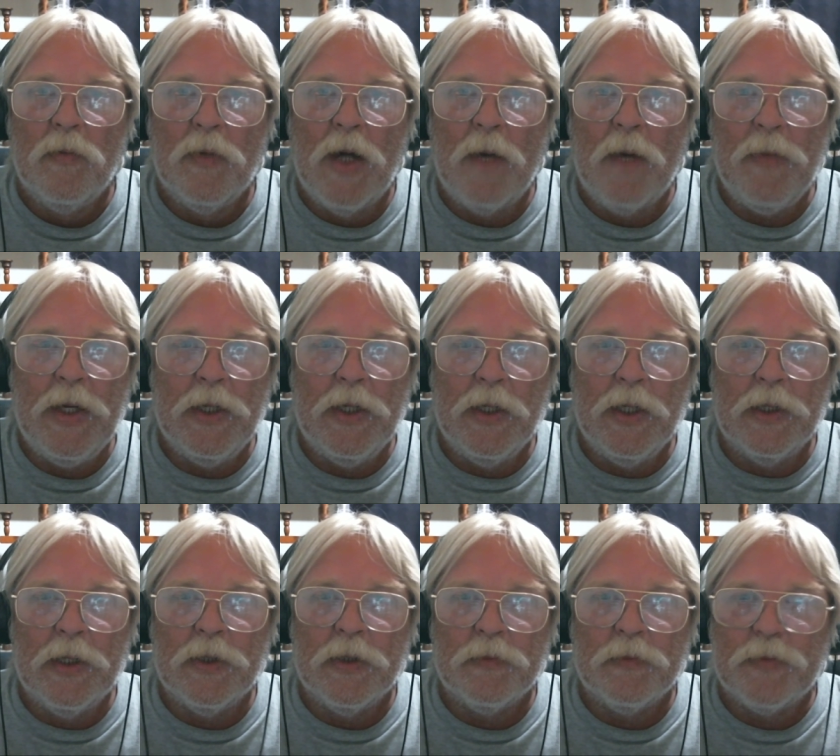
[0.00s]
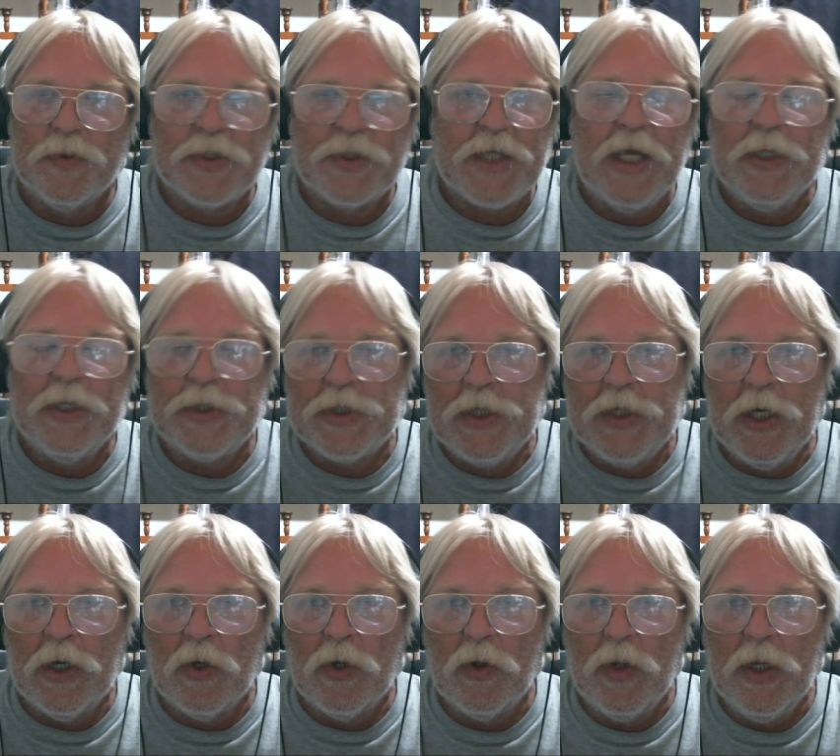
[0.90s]
I mean, it, skid
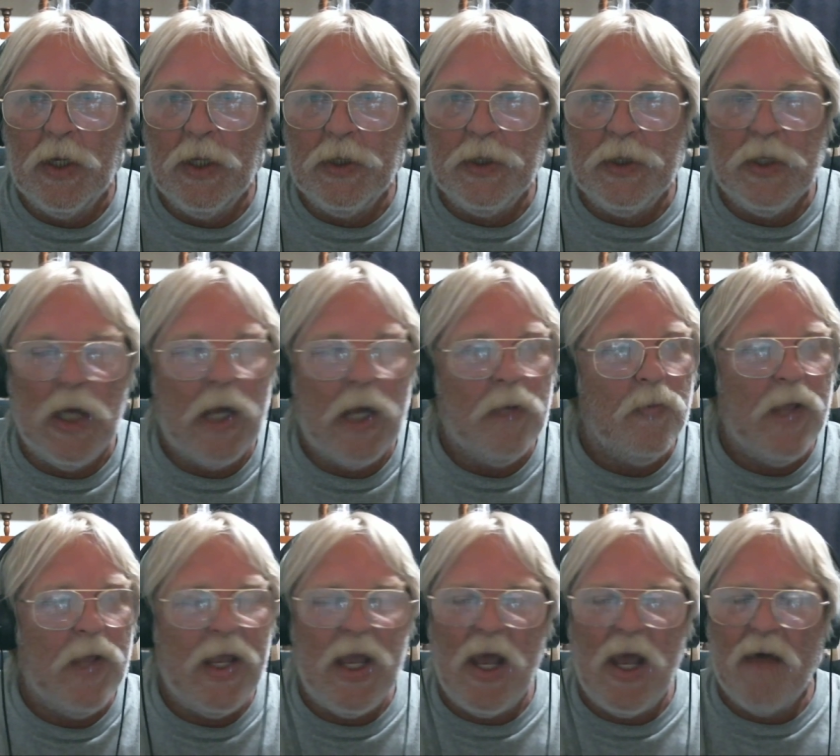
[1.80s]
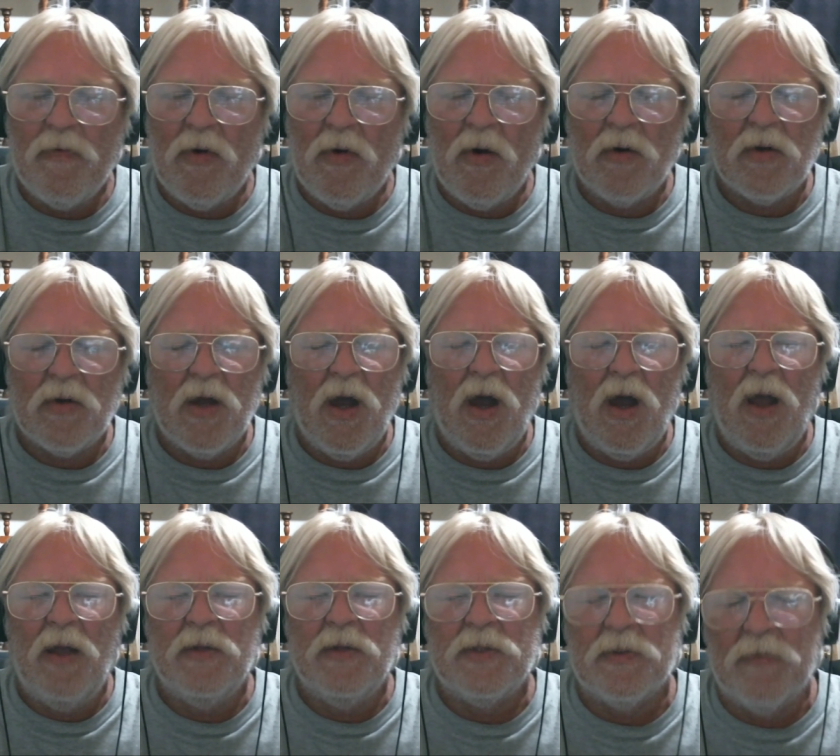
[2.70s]
steer. It, and they have all
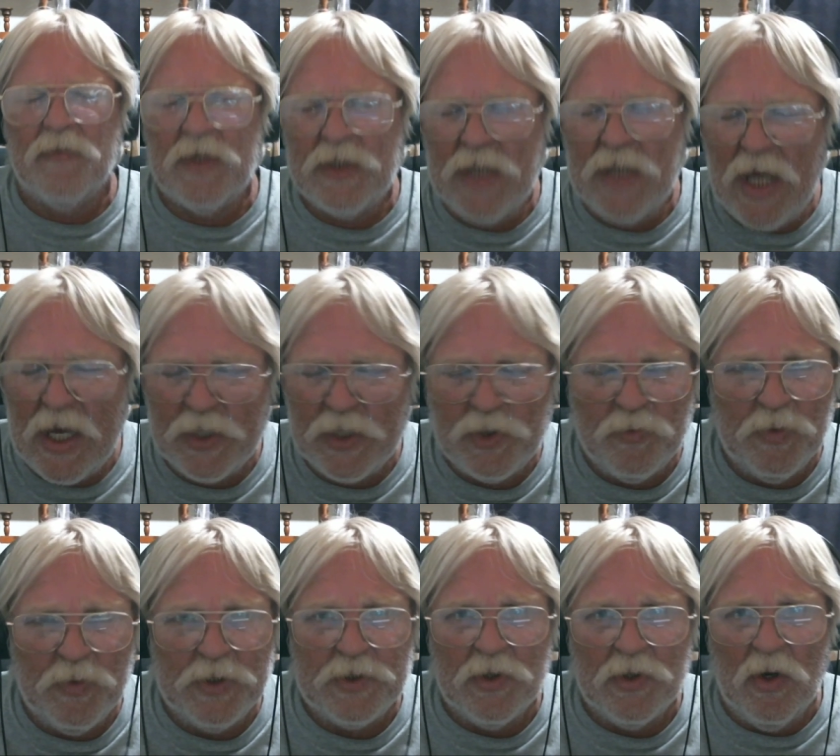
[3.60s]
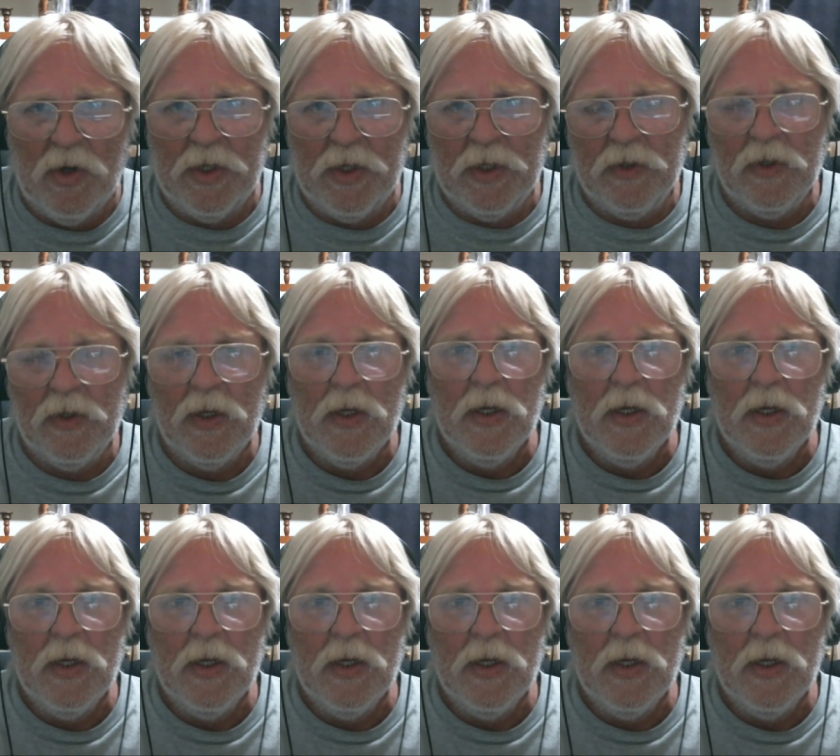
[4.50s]
kinds of attachments on it.